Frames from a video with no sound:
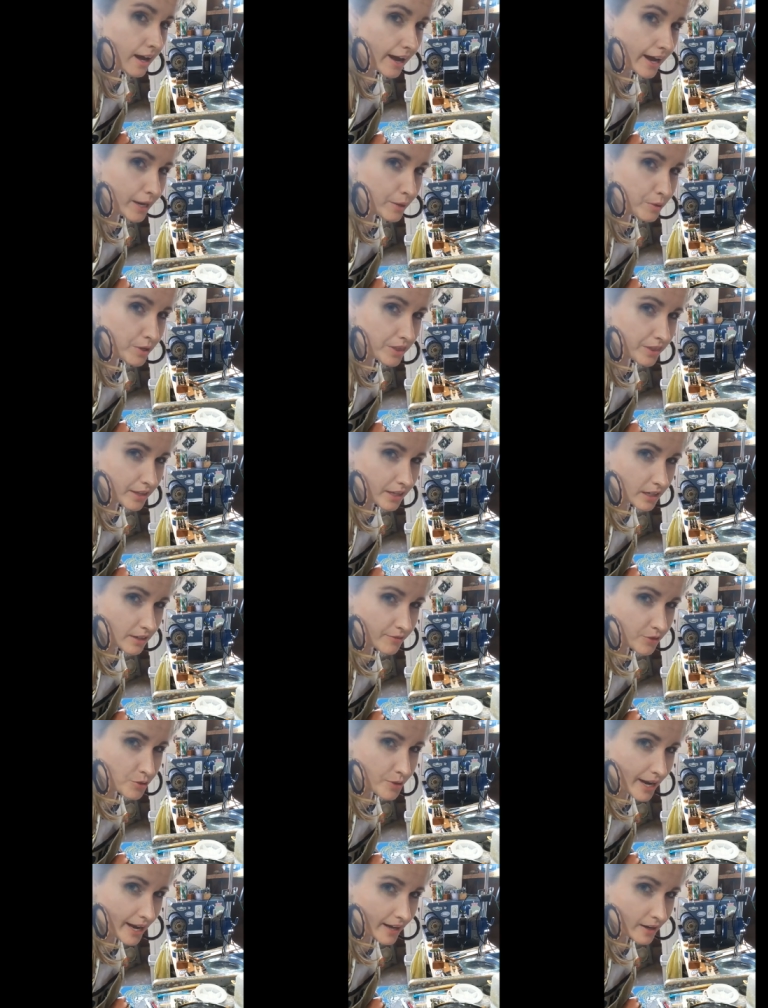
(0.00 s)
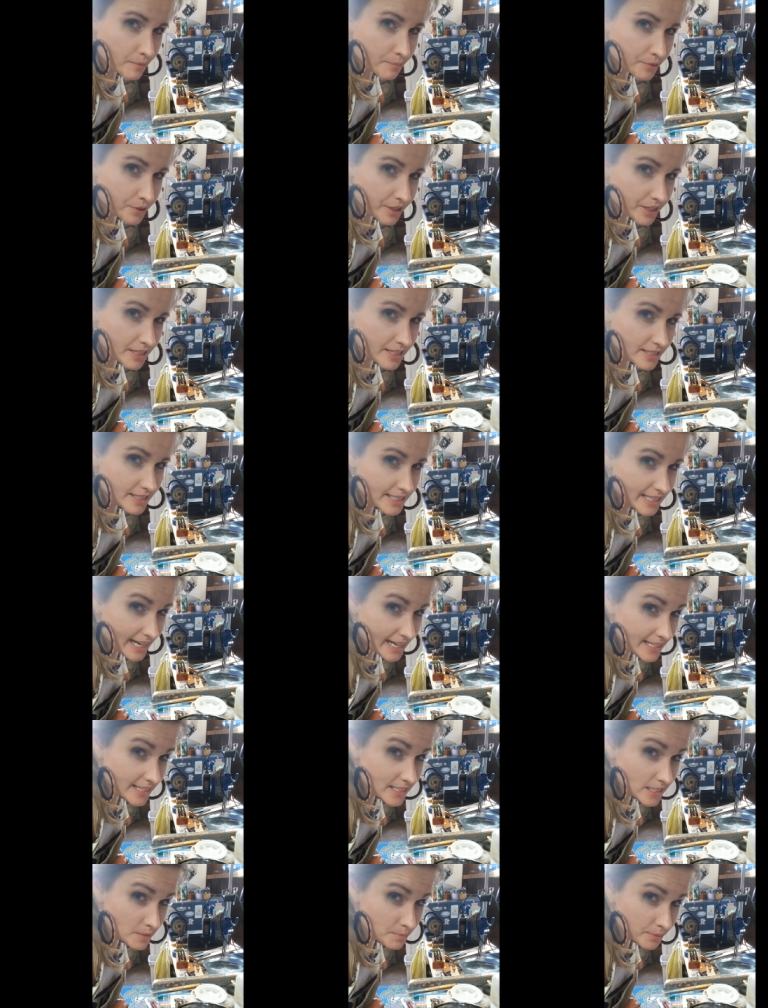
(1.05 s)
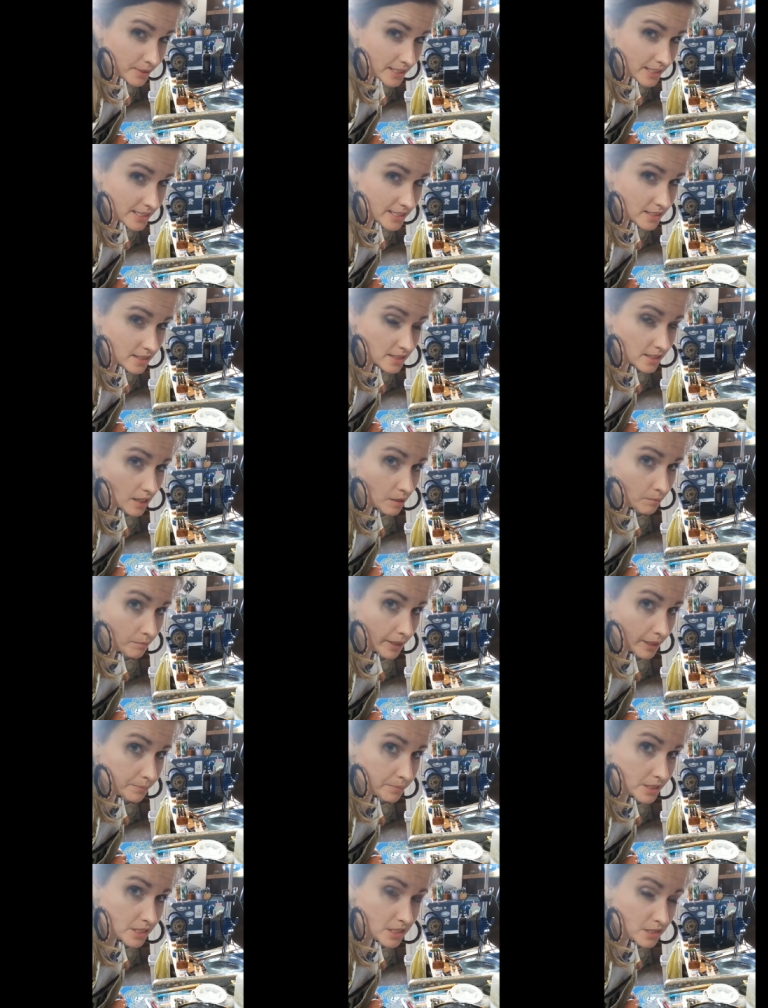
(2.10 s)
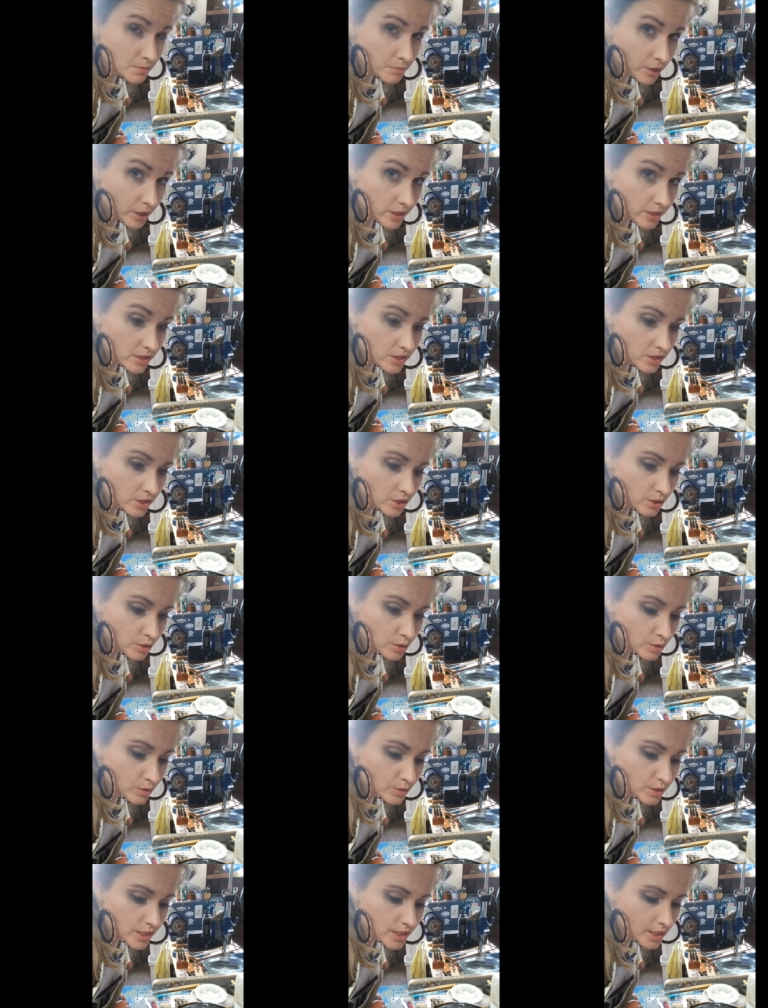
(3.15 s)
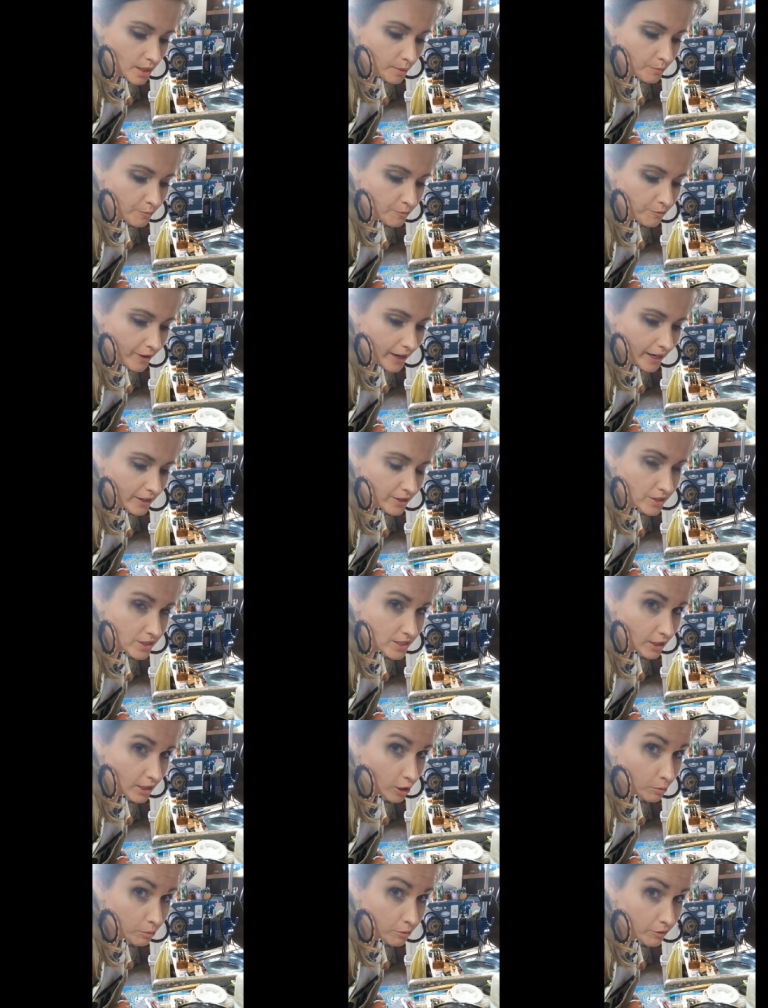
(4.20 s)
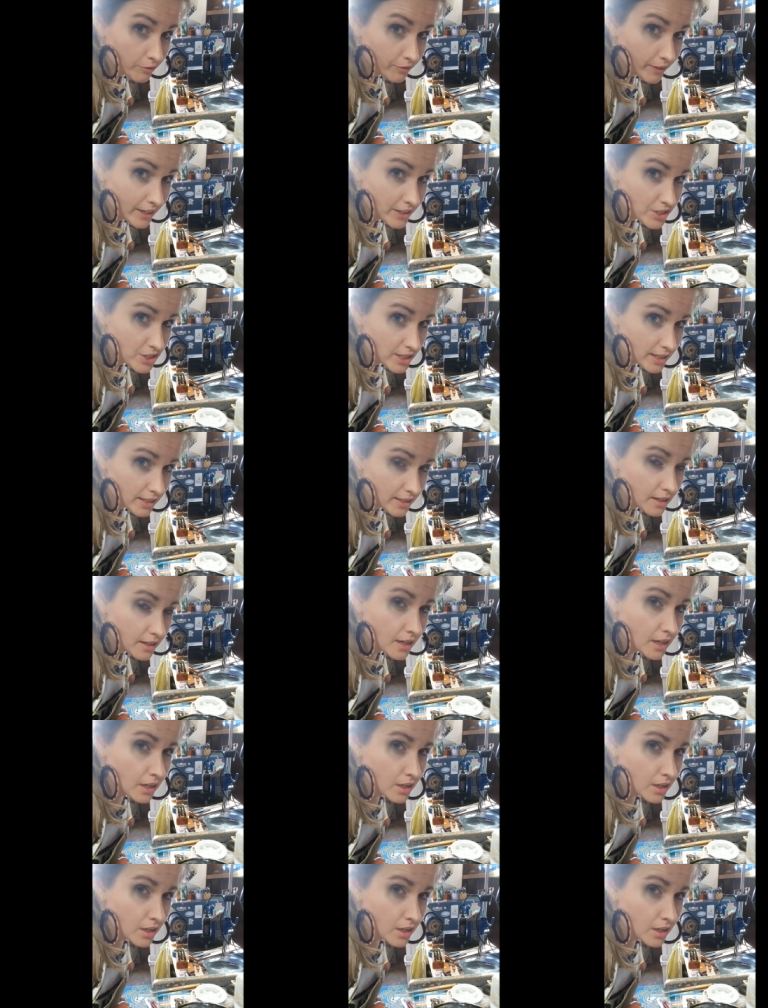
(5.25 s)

I would think if you had a pretty dense piece, it might be smart to do some fire scale prevention,